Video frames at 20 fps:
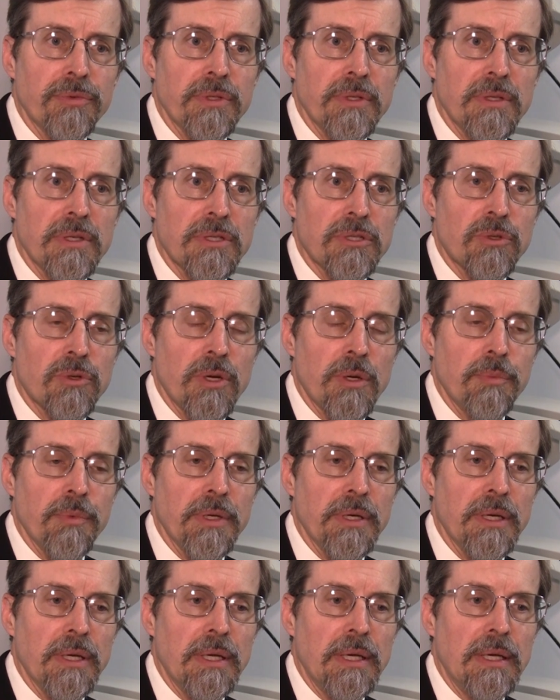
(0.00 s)
in this
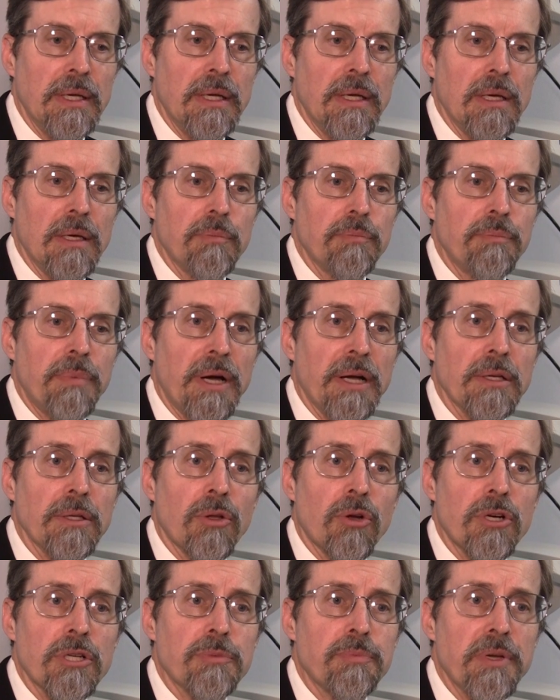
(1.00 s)
treatment. By and
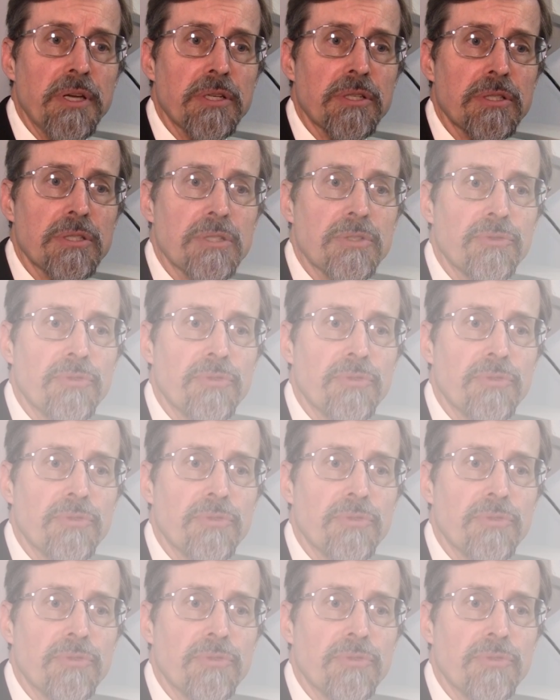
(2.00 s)
large, patients